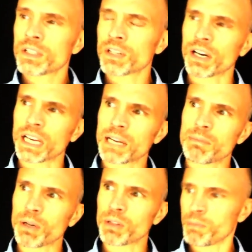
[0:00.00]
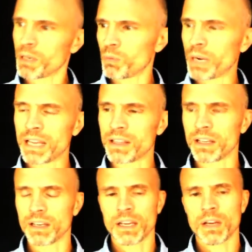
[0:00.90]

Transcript: talking about them in a way that